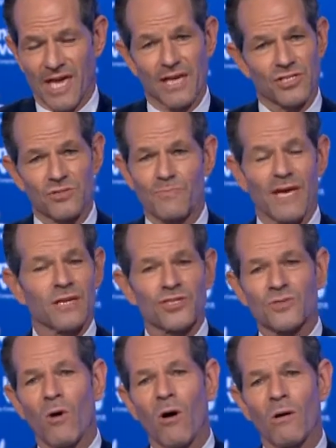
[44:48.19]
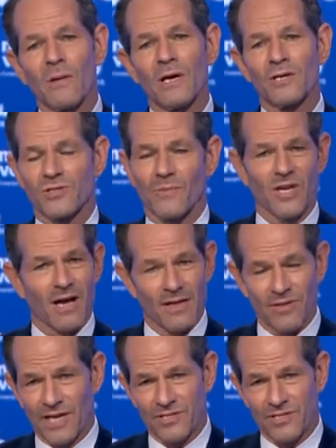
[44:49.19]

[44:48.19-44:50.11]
Cases big and small, some that got